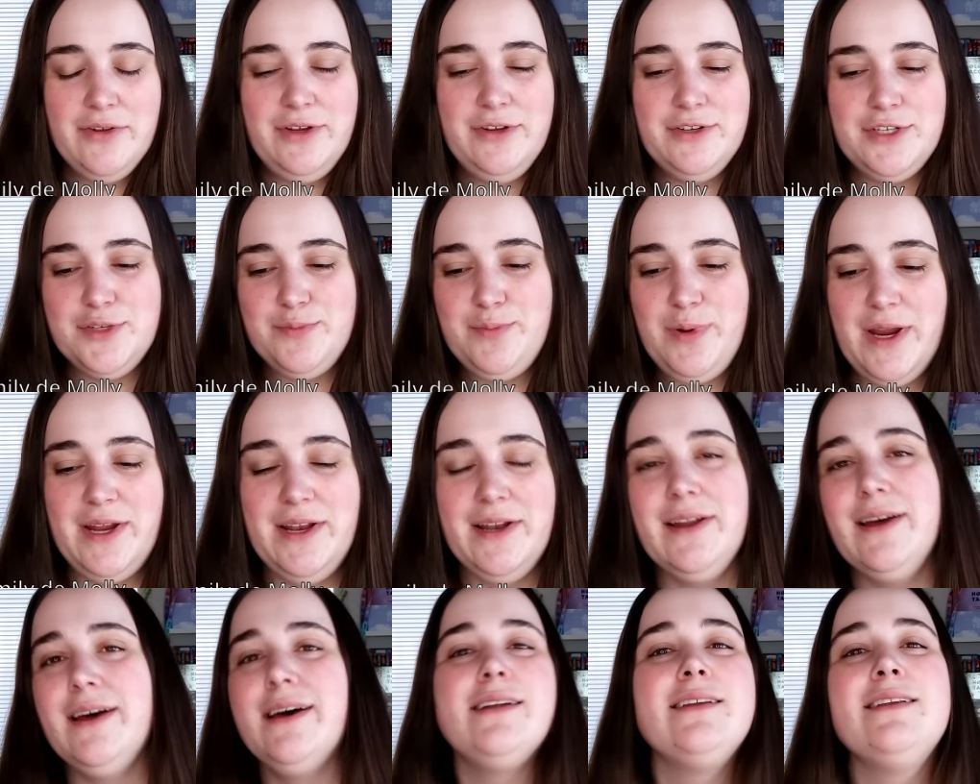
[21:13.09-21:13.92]
You just paint
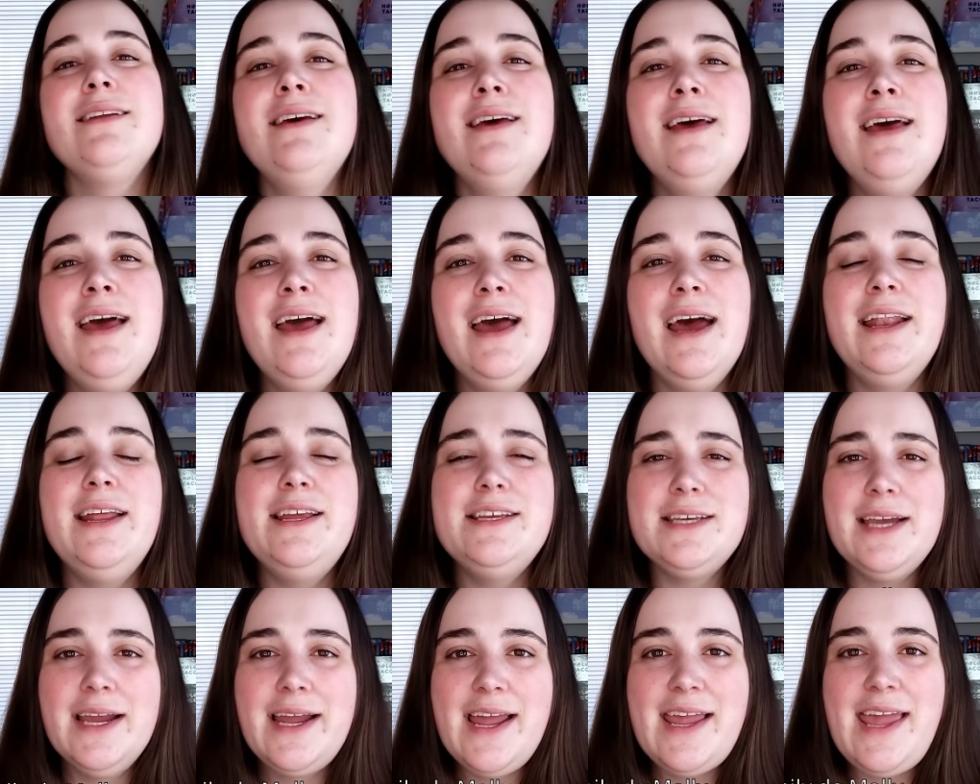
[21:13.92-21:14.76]
it on. And
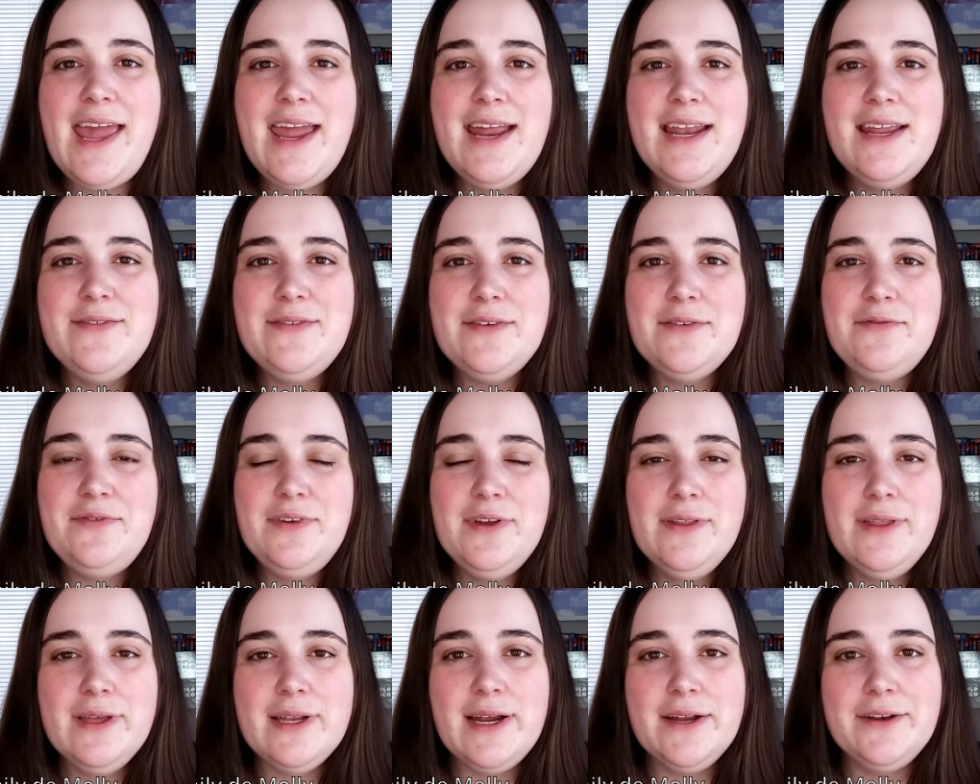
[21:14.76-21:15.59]
he's like, I can't even
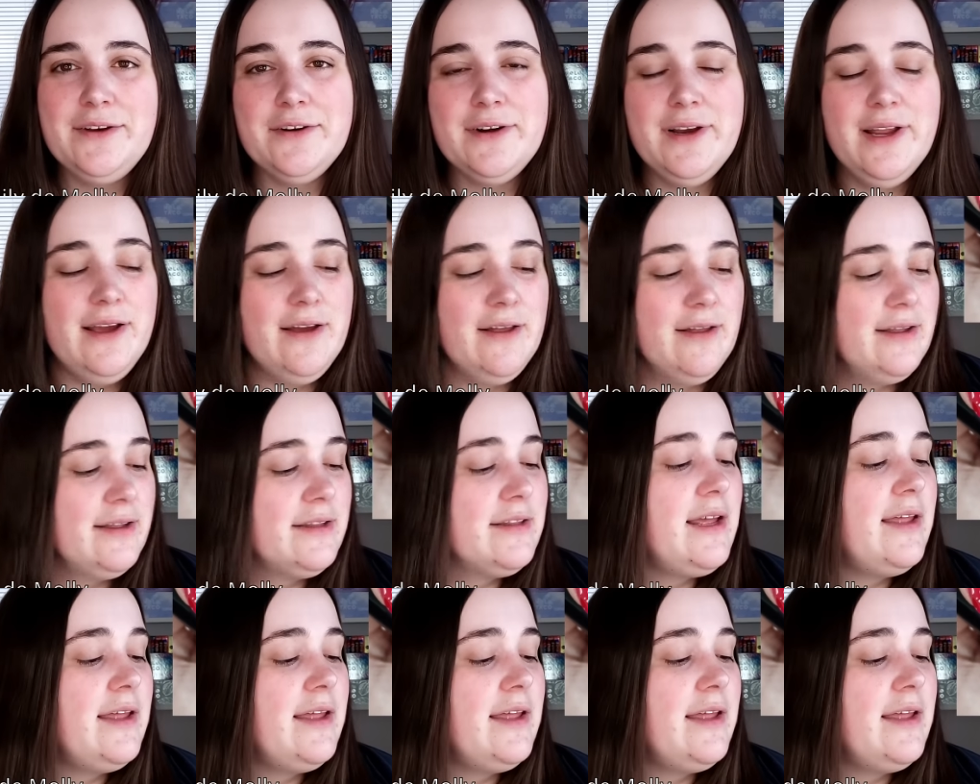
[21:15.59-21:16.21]
feel it on your nail.